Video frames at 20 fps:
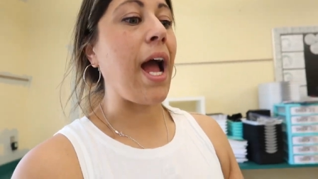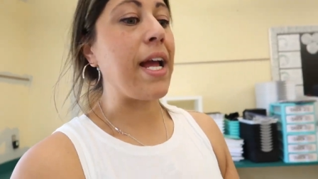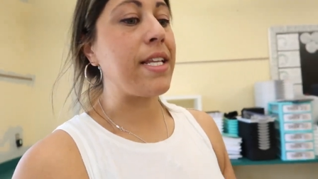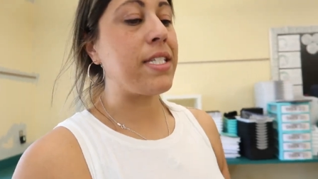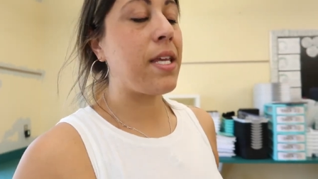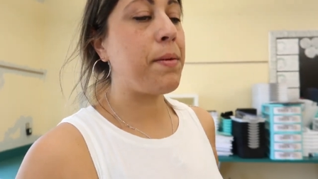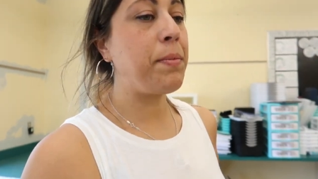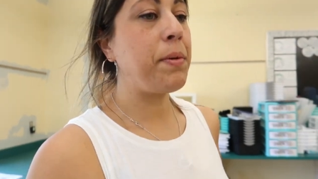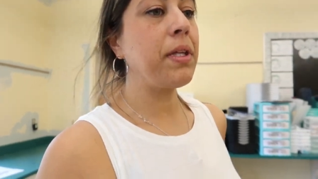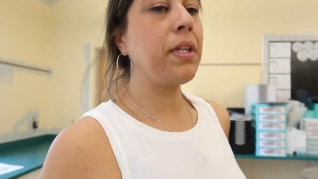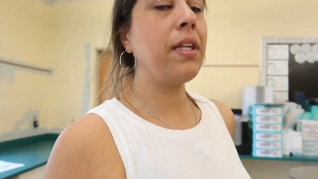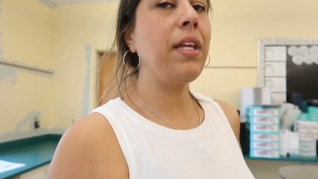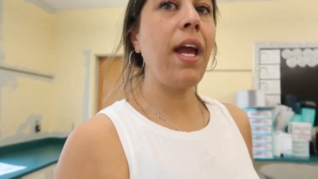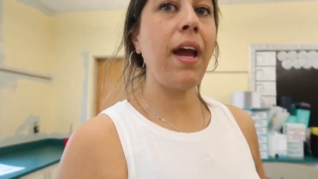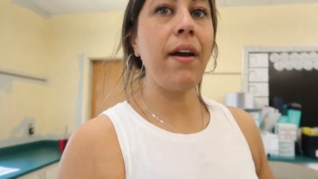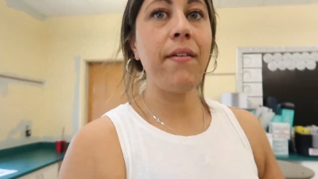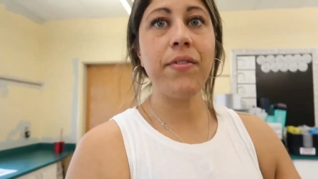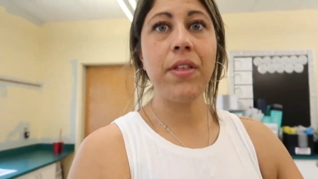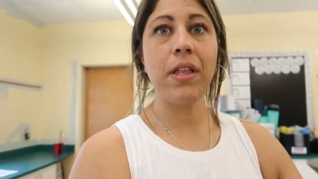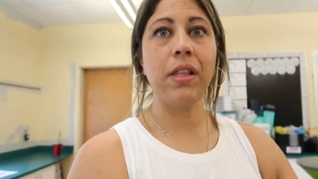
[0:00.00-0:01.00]
I typically
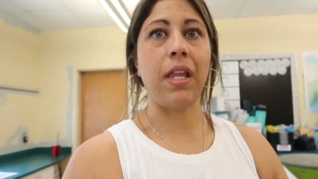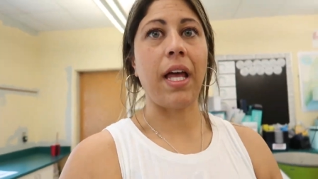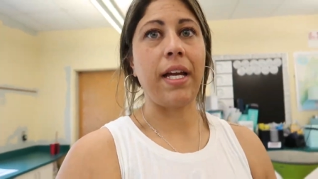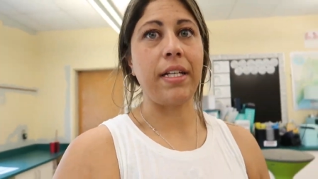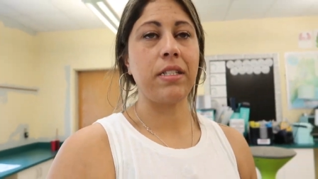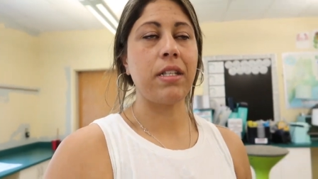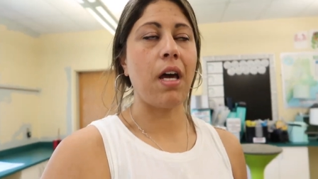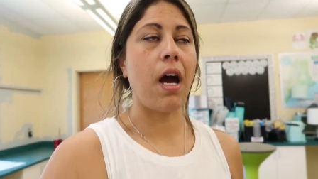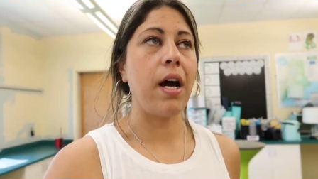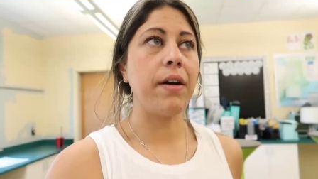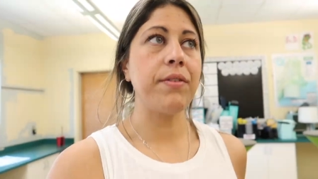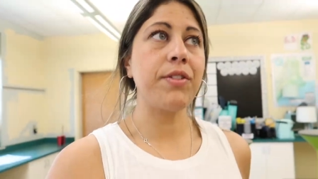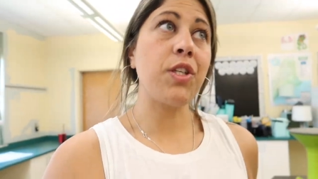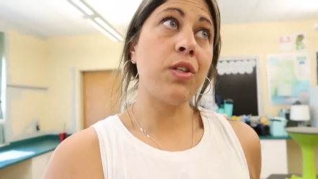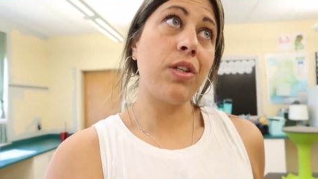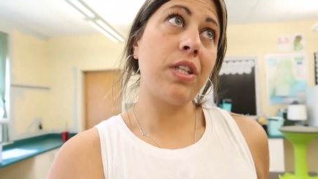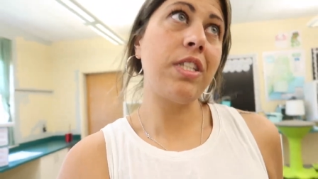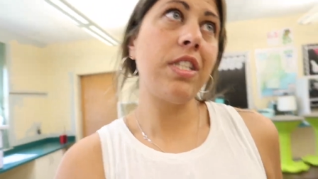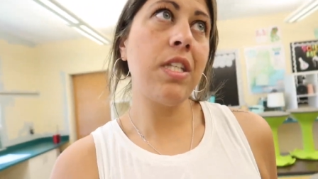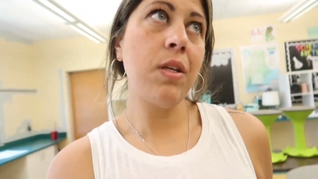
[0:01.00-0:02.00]
have the lights off, so
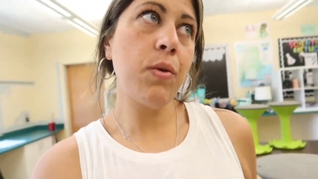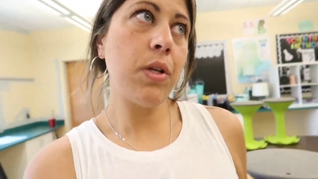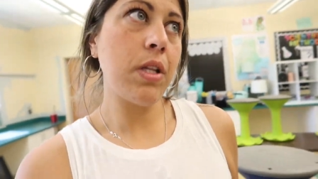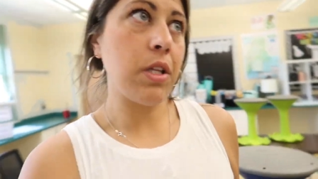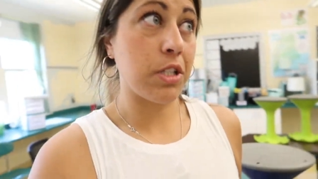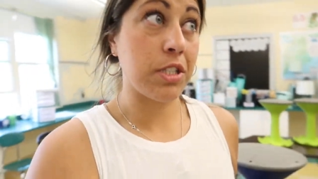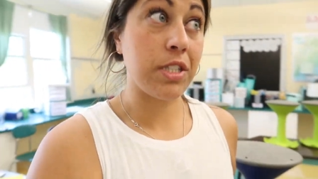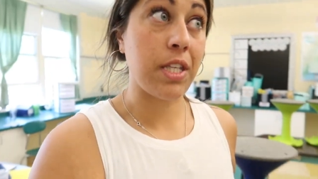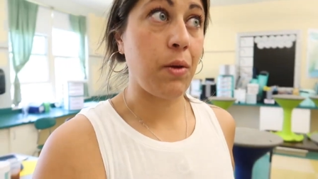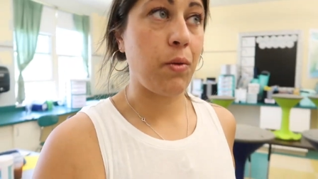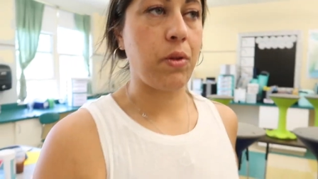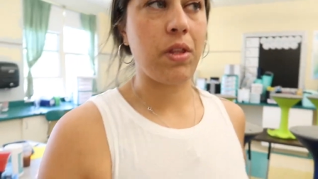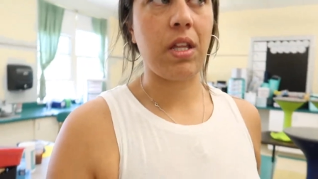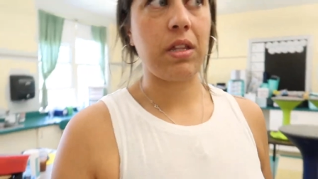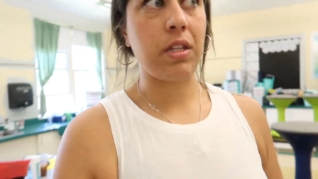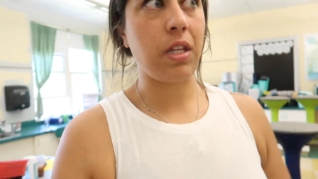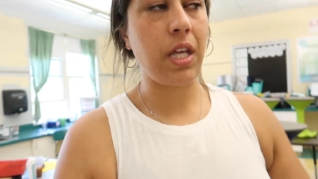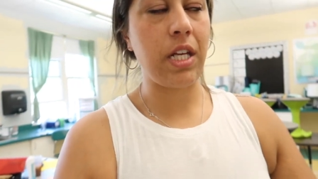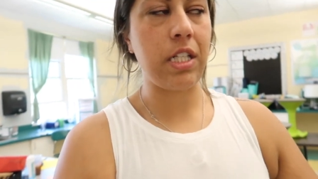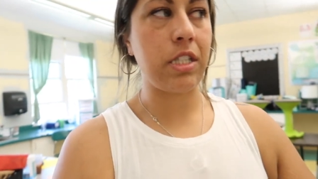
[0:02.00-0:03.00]
let's see what it looks like without
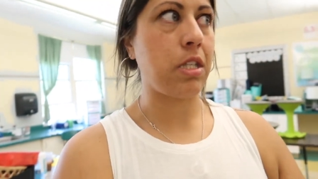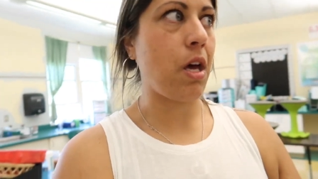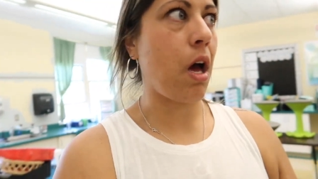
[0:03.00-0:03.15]
the lights